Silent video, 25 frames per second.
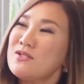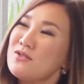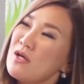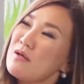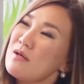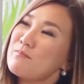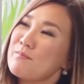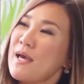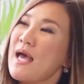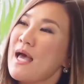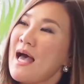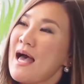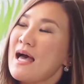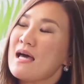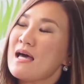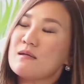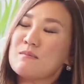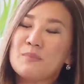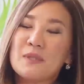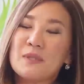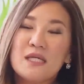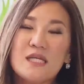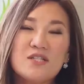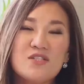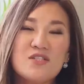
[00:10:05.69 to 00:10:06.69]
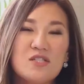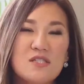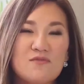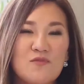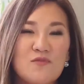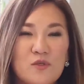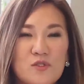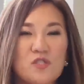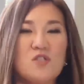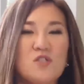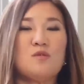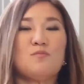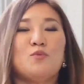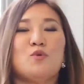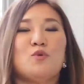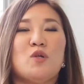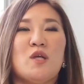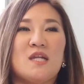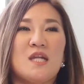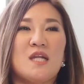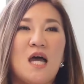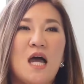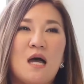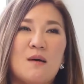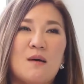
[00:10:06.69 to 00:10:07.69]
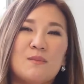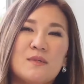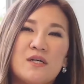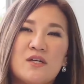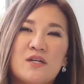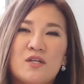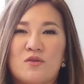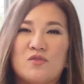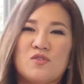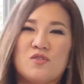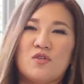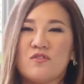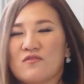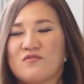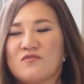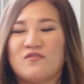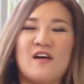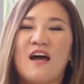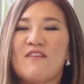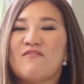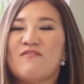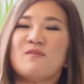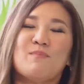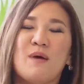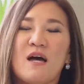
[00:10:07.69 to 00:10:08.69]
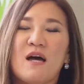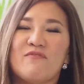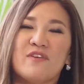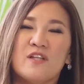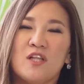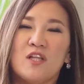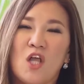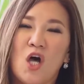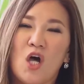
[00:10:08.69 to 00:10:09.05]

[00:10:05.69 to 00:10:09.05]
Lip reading: It's not bad, but it just forces you to put on an armor, you know, sort of huff and puff